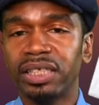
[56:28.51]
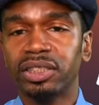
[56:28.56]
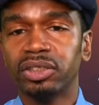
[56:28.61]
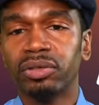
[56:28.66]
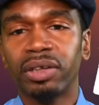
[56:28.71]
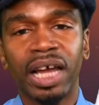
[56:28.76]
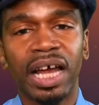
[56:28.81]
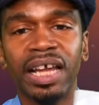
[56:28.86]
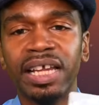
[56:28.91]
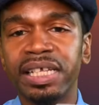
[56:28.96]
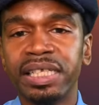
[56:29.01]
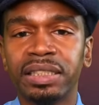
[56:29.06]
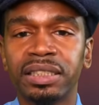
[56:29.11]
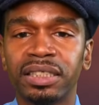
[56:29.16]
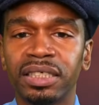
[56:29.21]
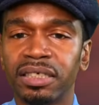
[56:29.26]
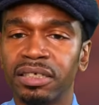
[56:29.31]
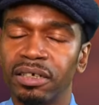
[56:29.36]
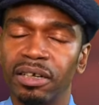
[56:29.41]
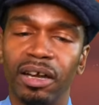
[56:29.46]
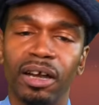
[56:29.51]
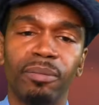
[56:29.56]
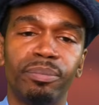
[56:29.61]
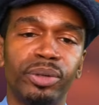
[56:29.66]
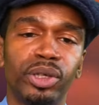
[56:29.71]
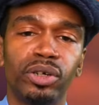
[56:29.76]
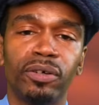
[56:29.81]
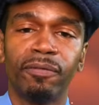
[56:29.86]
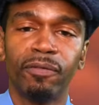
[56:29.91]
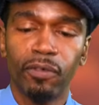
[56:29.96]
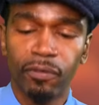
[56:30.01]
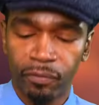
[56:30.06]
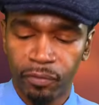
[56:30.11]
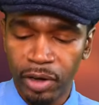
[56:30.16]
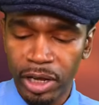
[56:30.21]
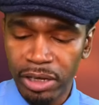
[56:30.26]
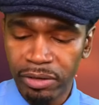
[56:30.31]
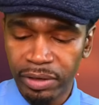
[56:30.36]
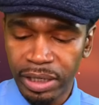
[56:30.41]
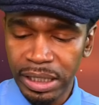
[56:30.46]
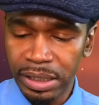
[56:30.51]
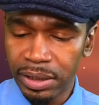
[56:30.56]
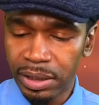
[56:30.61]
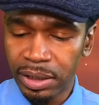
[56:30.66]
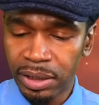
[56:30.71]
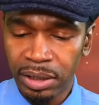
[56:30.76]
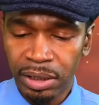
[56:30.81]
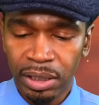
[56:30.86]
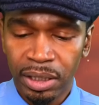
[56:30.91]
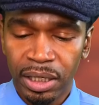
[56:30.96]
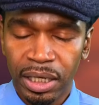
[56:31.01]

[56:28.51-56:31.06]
so Kaisa, a beautiful fragrance.